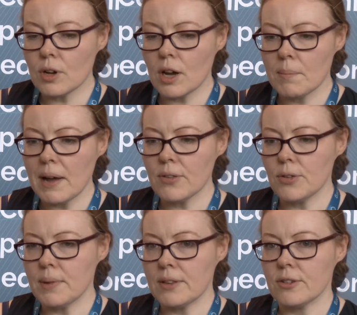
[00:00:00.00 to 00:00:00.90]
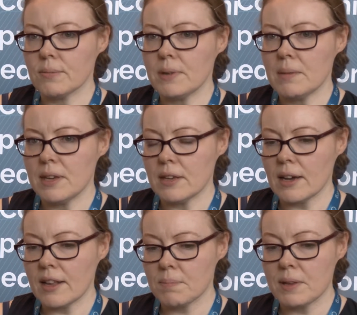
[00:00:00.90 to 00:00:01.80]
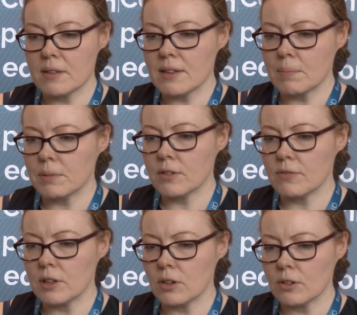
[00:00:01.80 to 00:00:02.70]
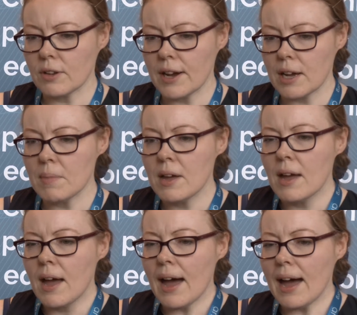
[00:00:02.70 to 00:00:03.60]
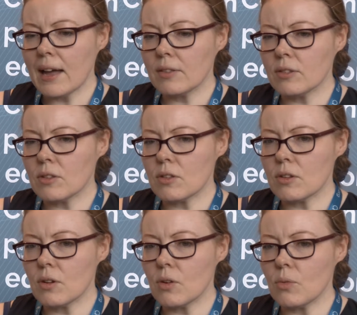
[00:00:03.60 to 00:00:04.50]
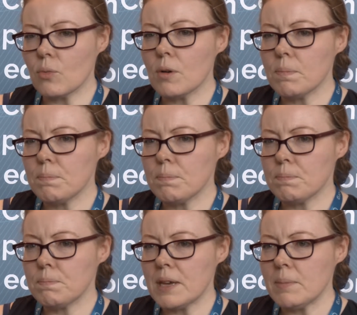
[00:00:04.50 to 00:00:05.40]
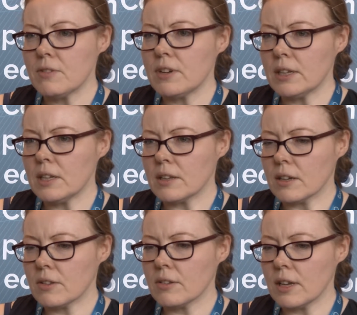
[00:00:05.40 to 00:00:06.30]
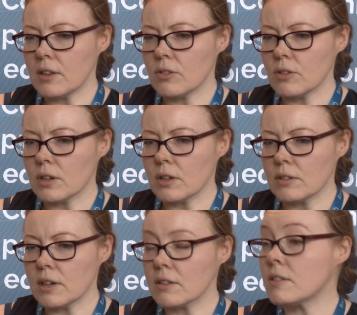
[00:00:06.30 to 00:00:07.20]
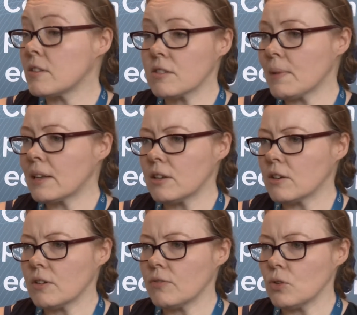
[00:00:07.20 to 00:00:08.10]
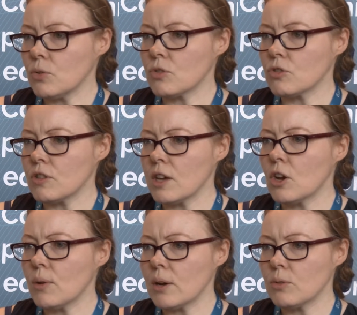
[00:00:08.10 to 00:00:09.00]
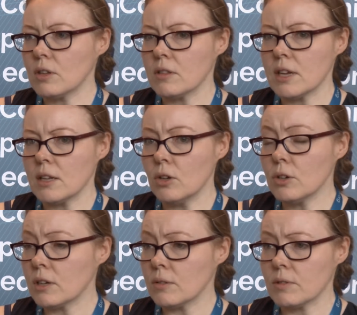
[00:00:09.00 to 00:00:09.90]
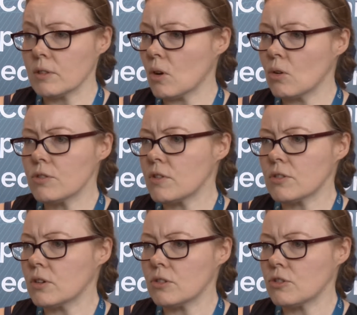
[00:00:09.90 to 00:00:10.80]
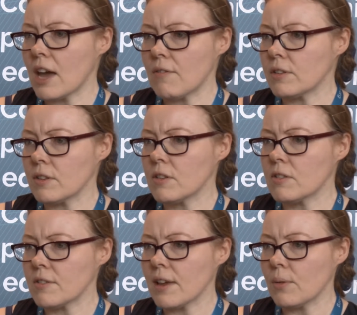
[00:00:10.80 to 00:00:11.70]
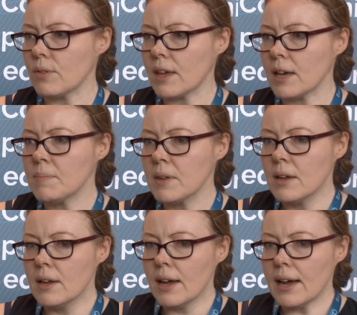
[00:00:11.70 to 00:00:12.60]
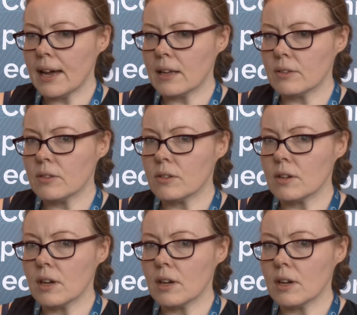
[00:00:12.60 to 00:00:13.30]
as you mentioned, BME has been established for a long time, and what BME really does is to conduct systematic reviews. So they go out and they look at all the research evidence that's out there and